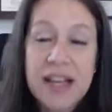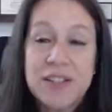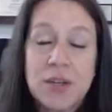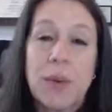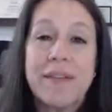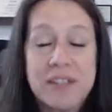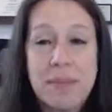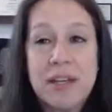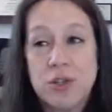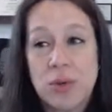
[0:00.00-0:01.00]
And so we have to
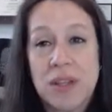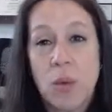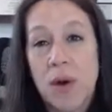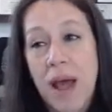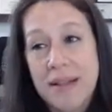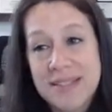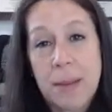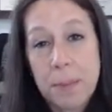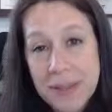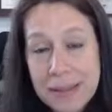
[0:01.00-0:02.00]
make sure that we're not
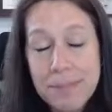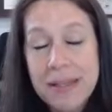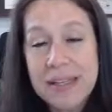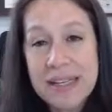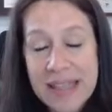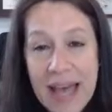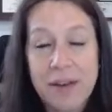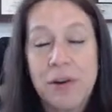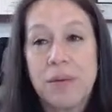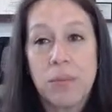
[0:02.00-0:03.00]
separately billing that,
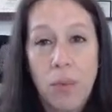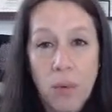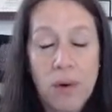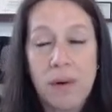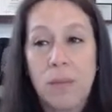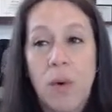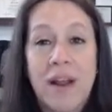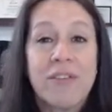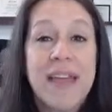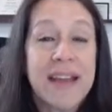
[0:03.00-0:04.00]
or
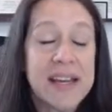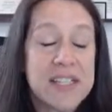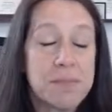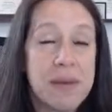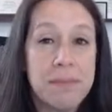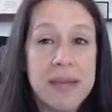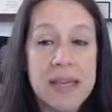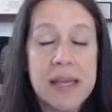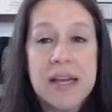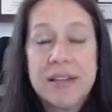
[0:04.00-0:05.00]
whatever that case may
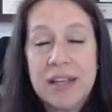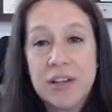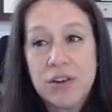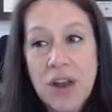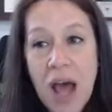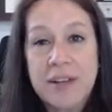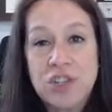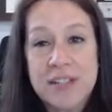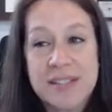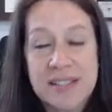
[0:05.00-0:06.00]
be, that you're not
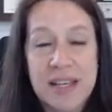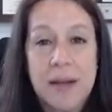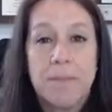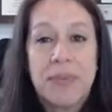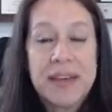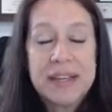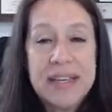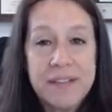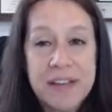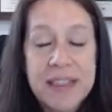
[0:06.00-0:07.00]
just
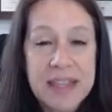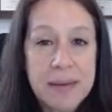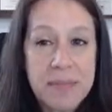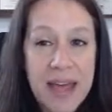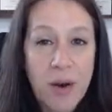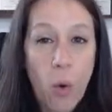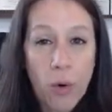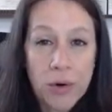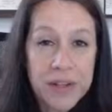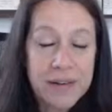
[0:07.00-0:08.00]
giving them that
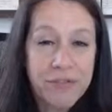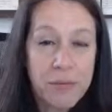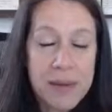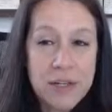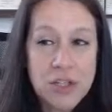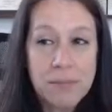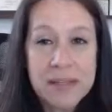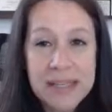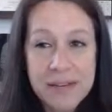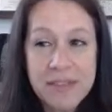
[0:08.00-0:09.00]
oral information,
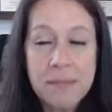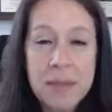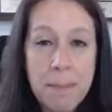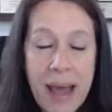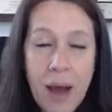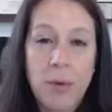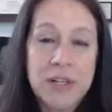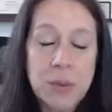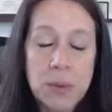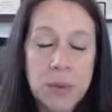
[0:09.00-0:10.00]
but give them the power
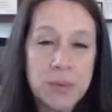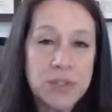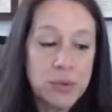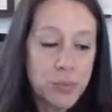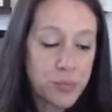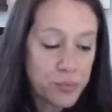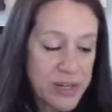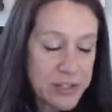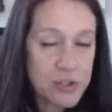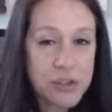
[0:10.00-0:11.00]
to
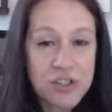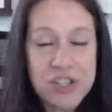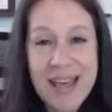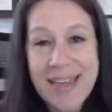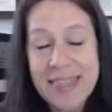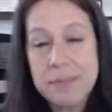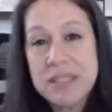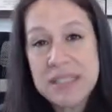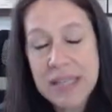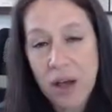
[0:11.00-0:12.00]
research that
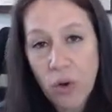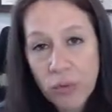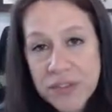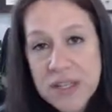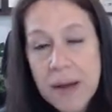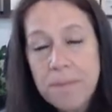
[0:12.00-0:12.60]
themselves.